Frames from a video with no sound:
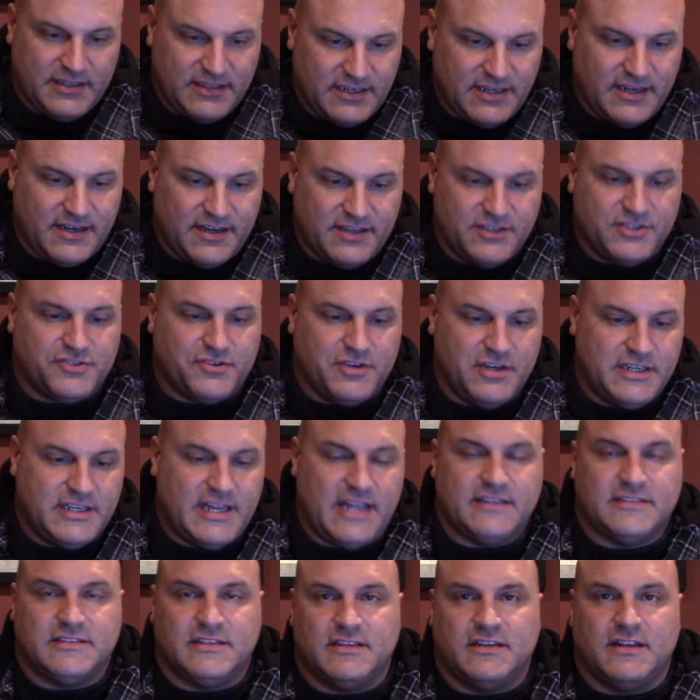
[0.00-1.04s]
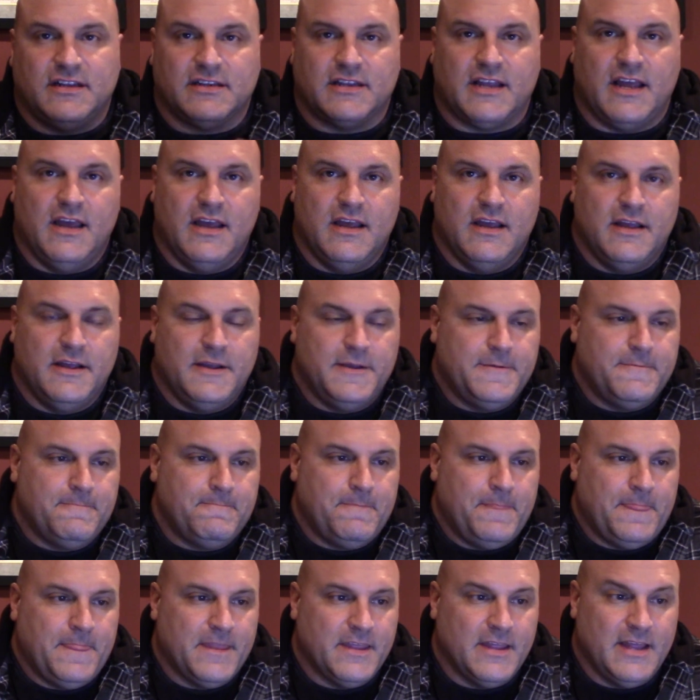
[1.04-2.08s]
the screening test, and all that.
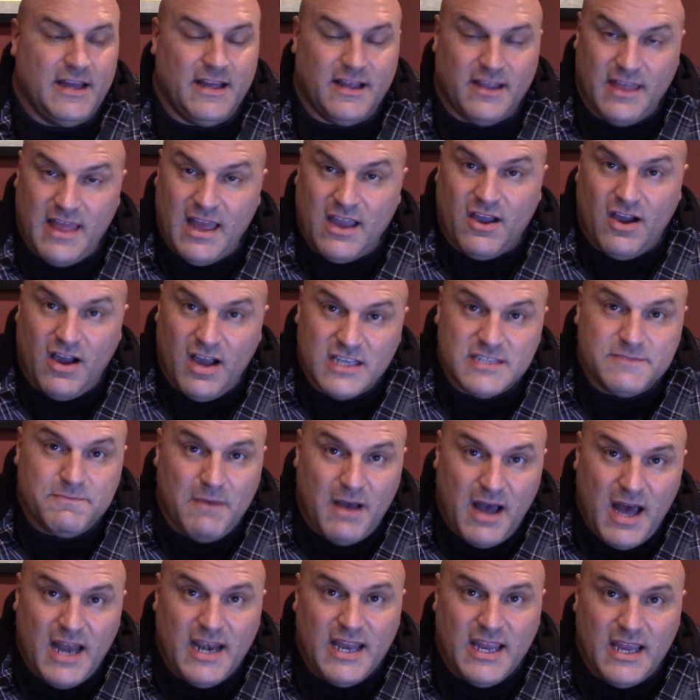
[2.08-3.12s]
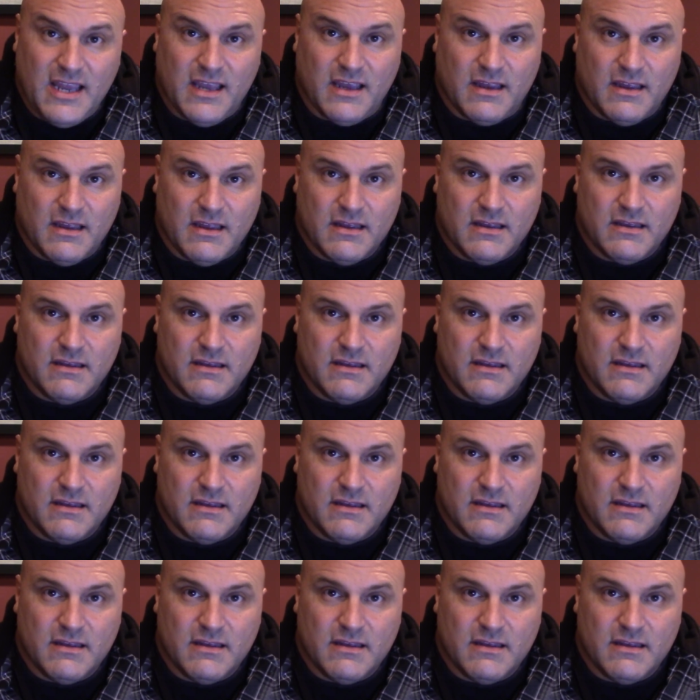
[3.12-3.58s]
That costs money.